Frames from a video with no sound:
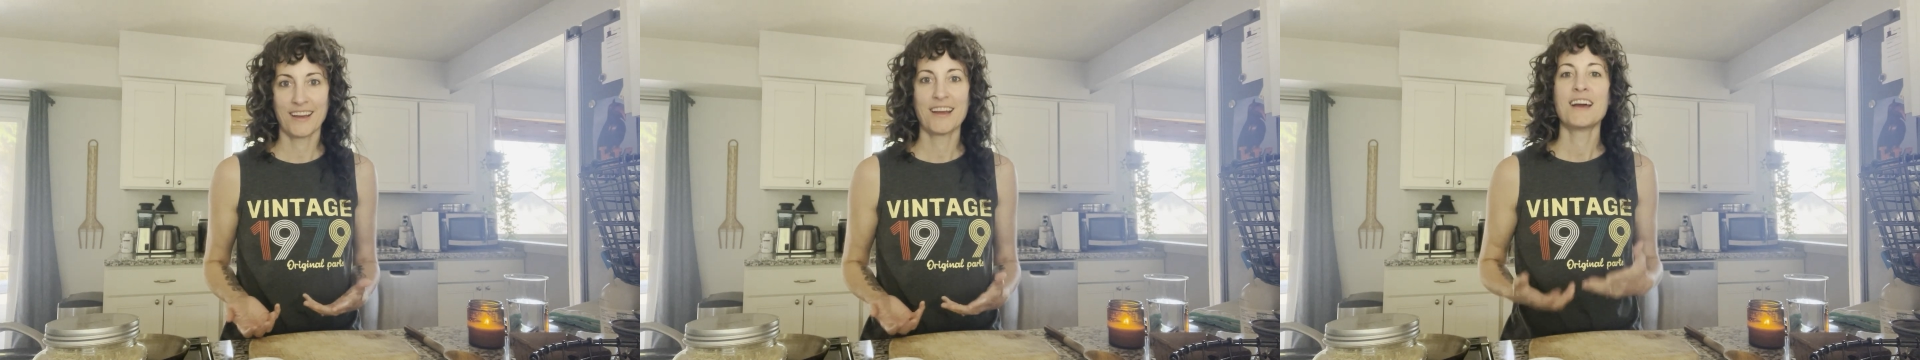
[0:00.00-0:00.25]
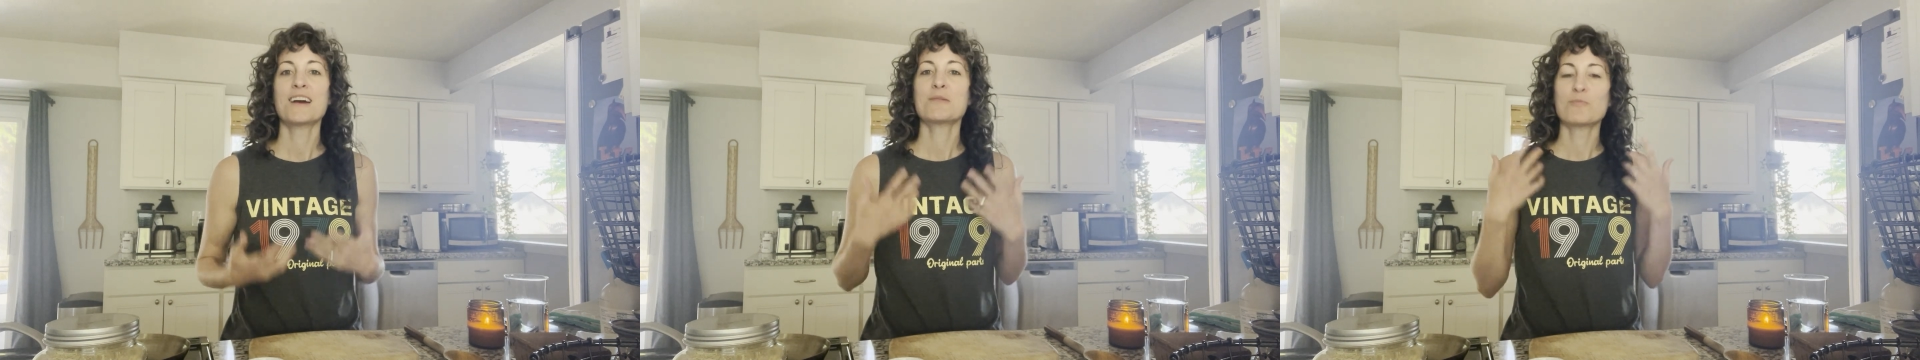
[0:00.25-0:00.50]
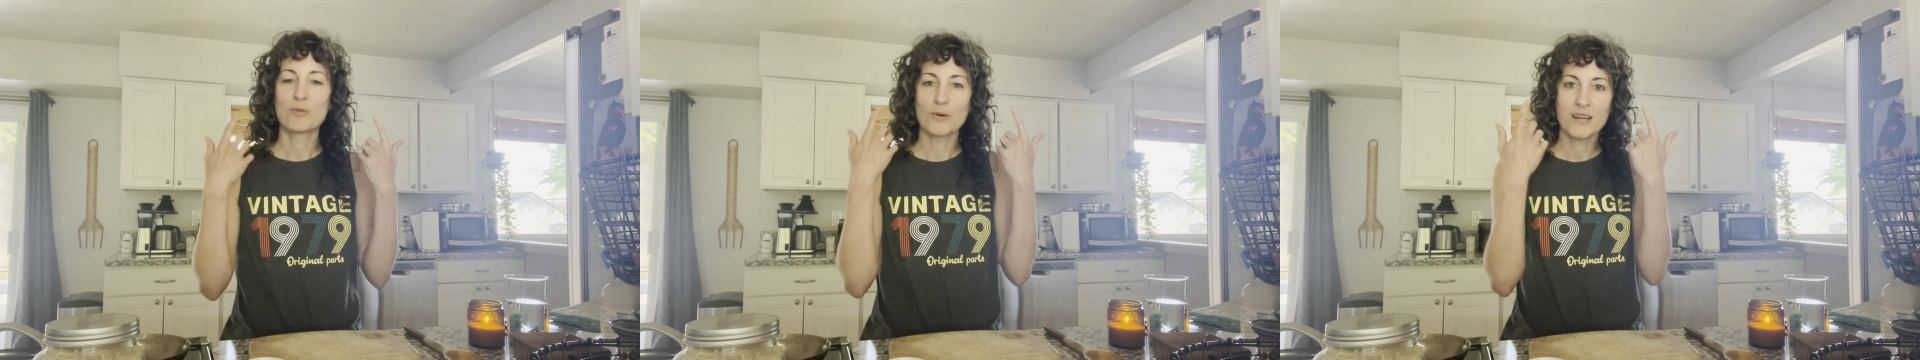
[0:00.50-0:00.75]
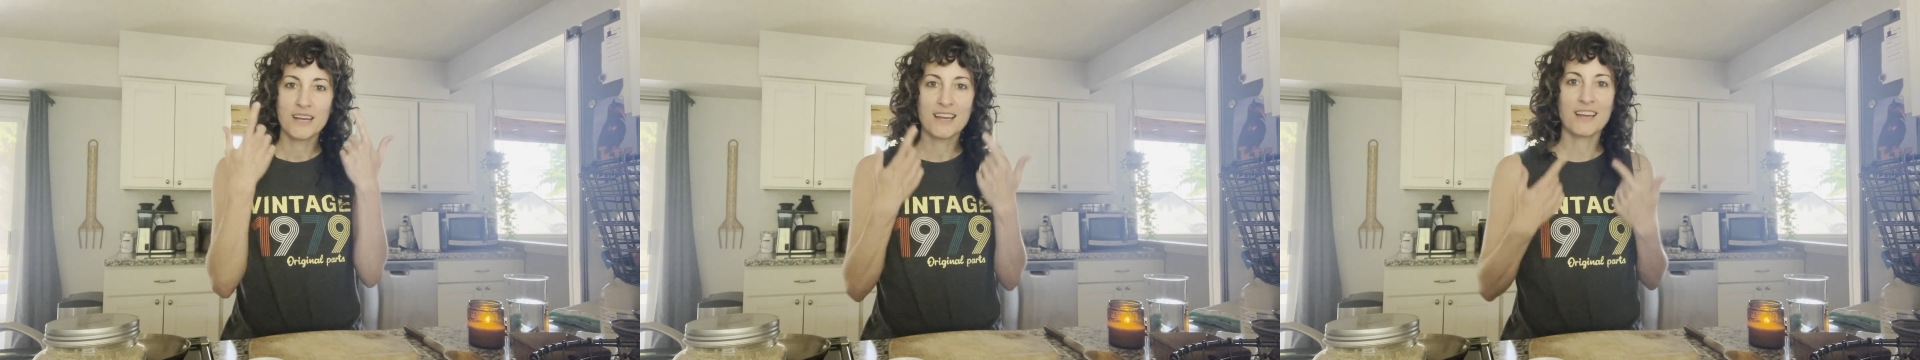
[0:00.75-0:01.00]
bringing
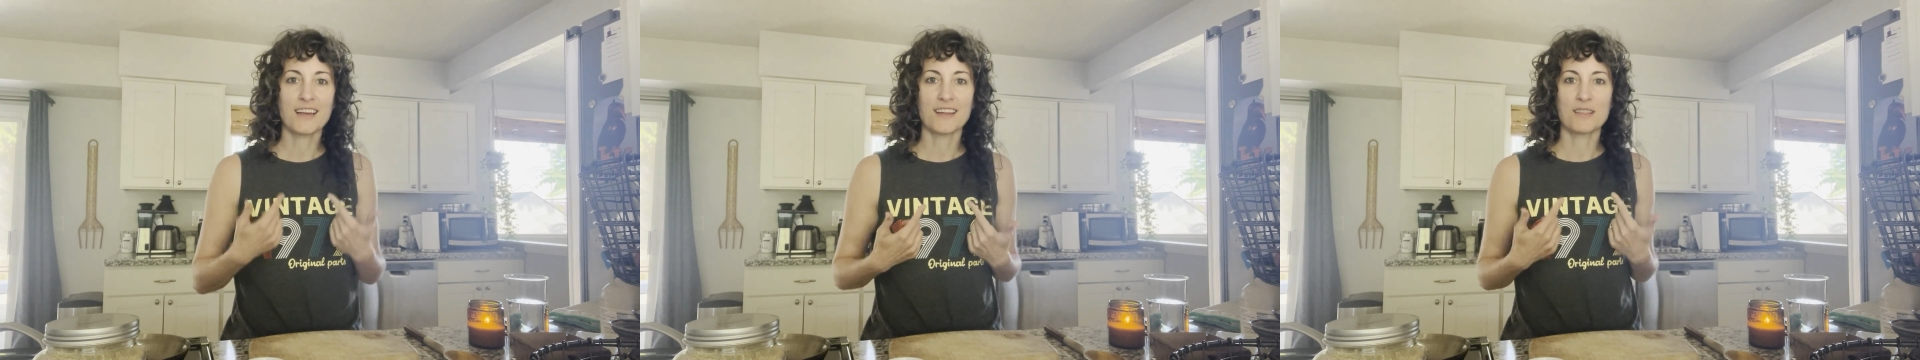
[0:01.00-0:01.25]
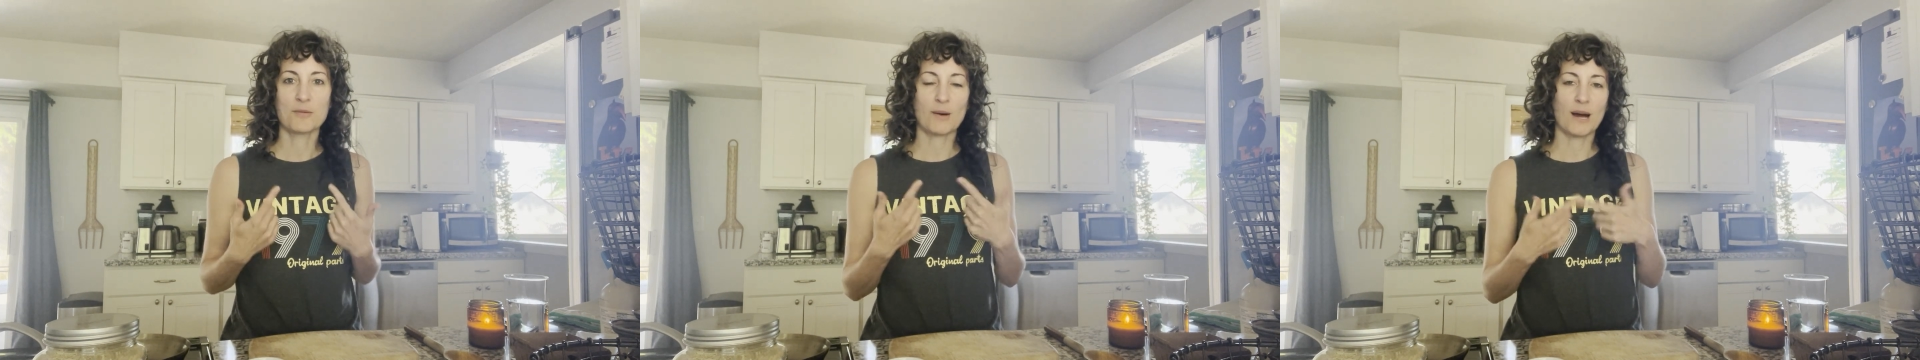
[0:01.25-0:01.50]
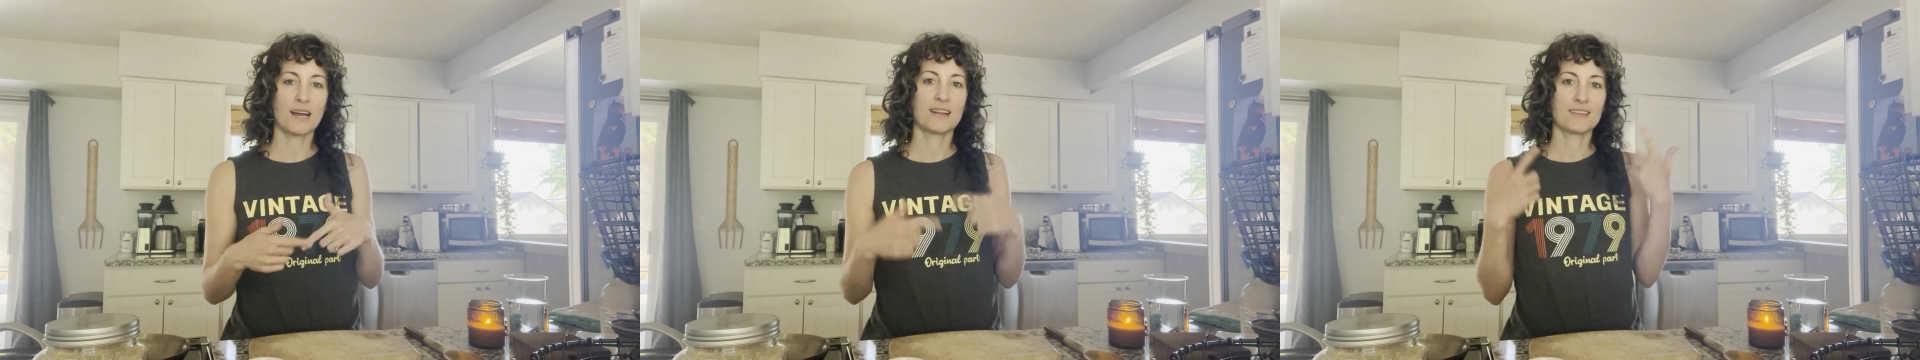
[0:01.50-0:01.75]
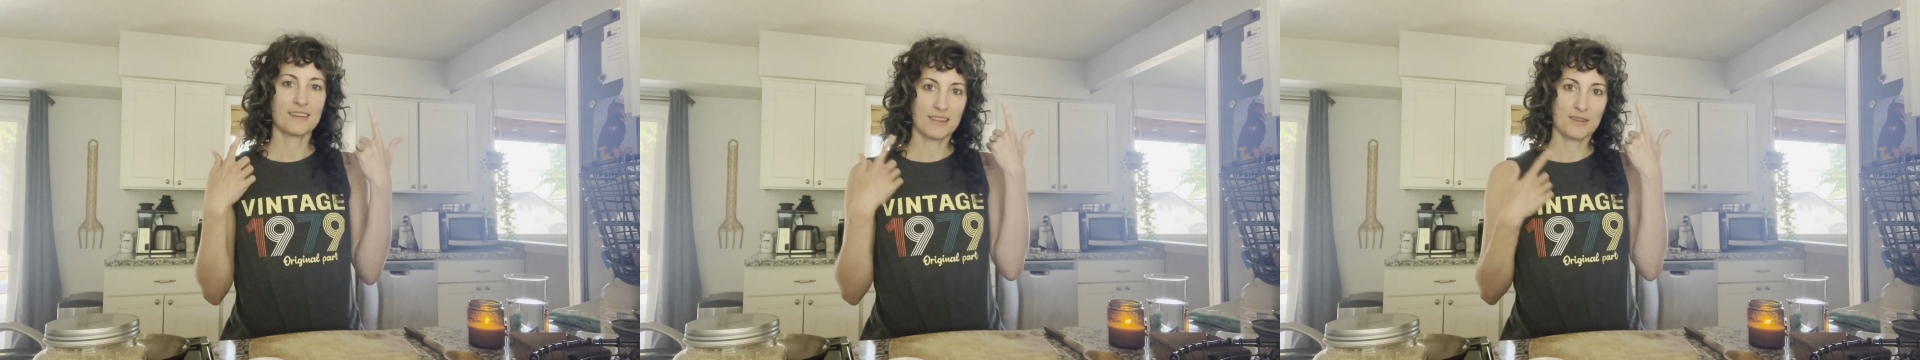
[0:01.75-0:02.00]
in the mind and the
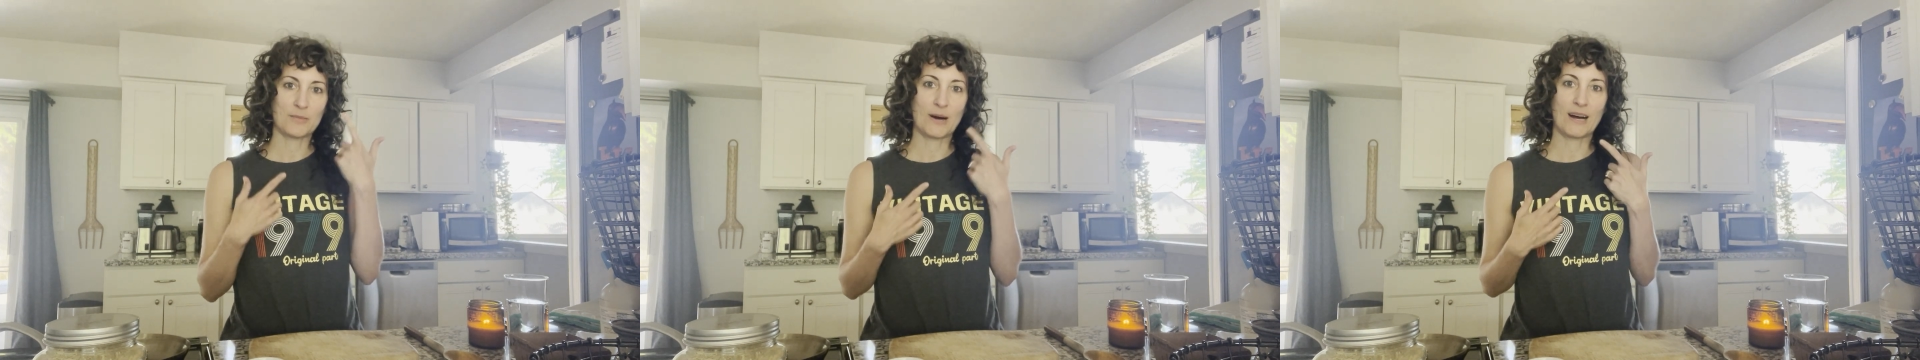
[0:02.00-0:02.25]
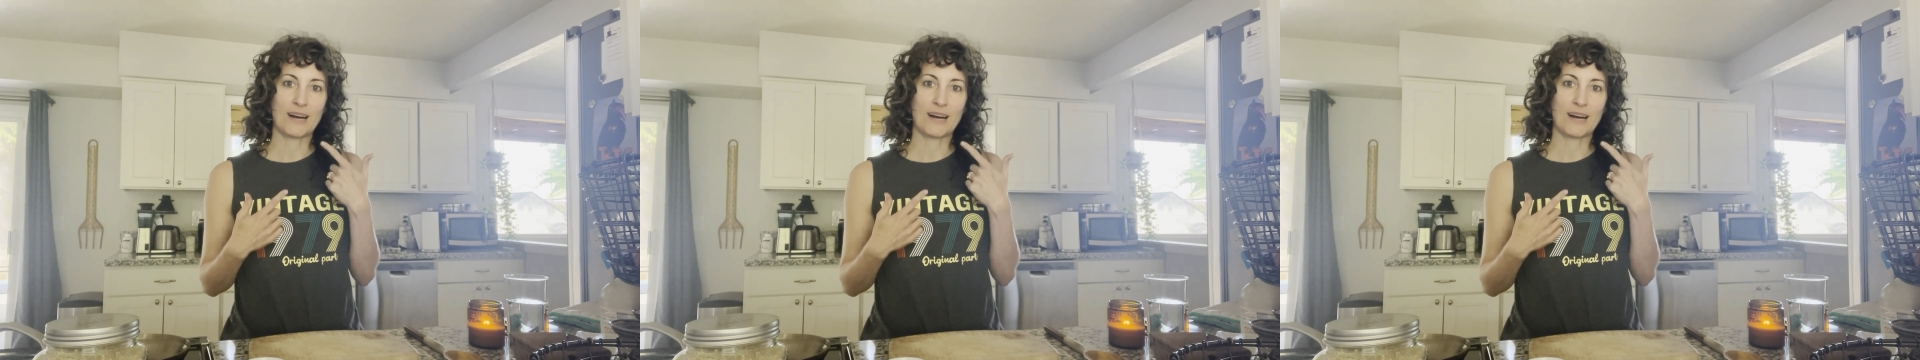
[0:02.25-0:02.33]
body